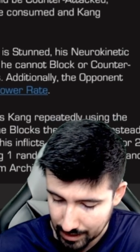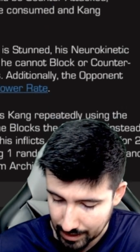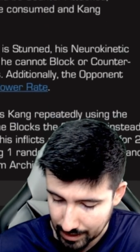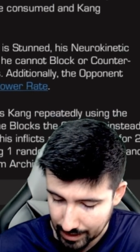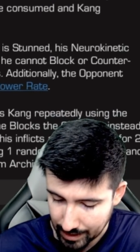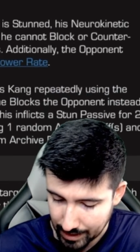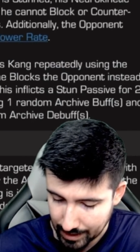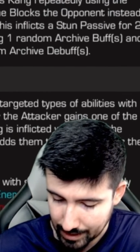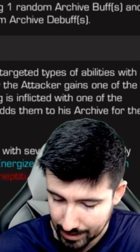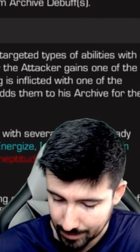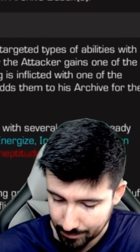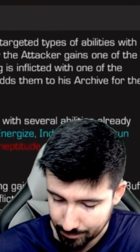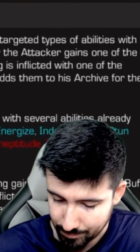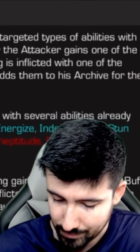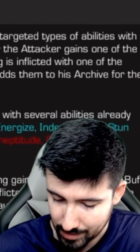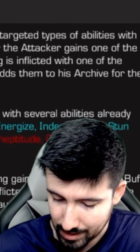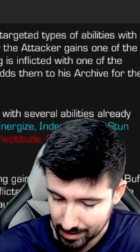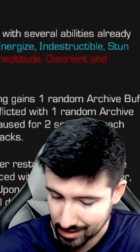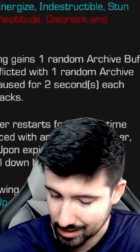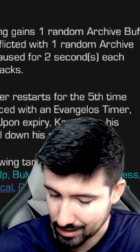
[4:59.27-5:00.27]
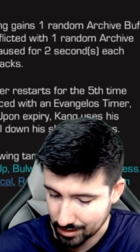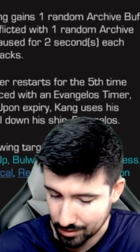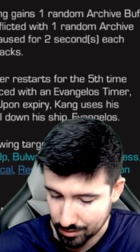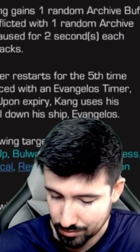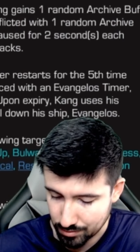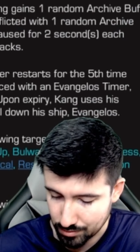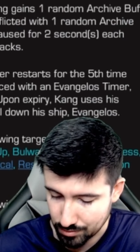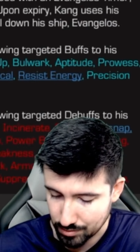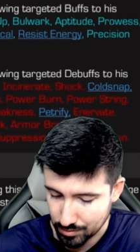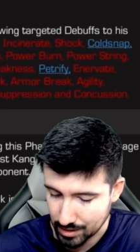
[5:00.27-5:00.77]
and then go
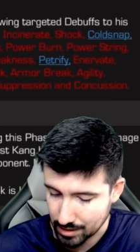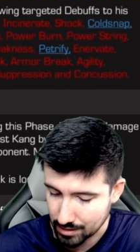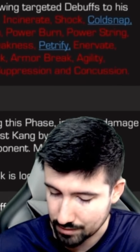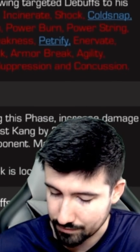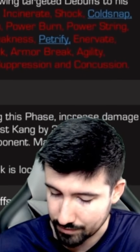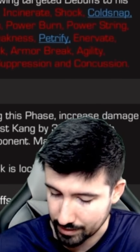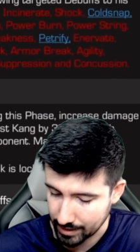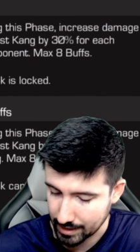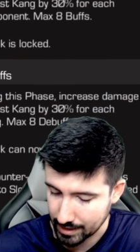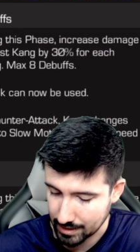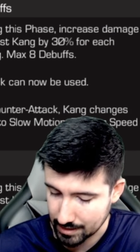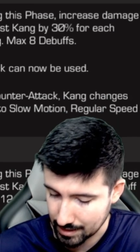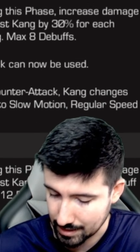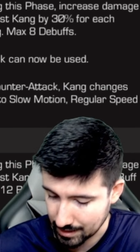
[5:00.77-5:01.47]
through each phase,